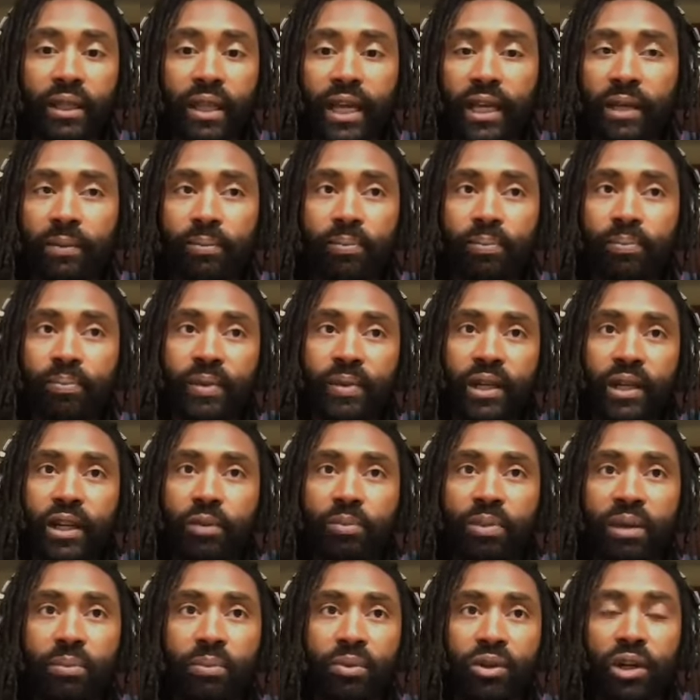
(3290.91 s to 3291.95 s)
Like, you know,
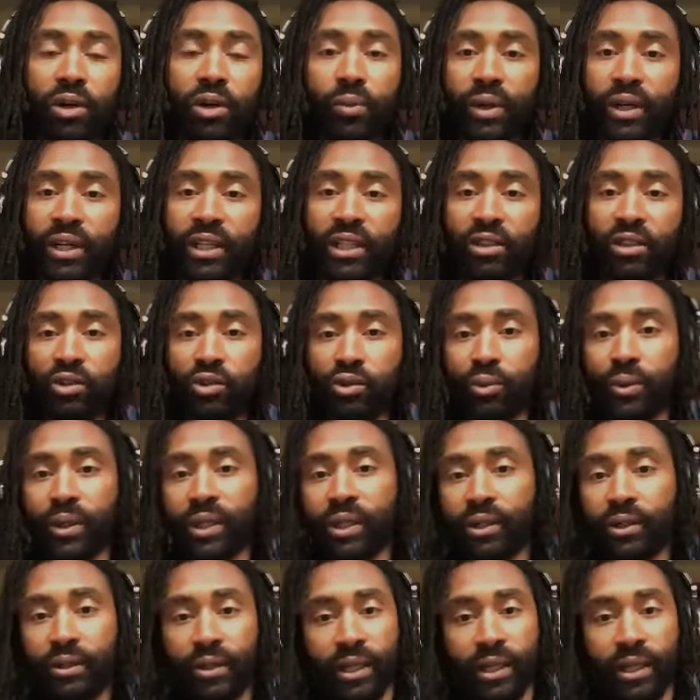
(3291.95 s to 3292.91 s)
people don't want to use Twitter.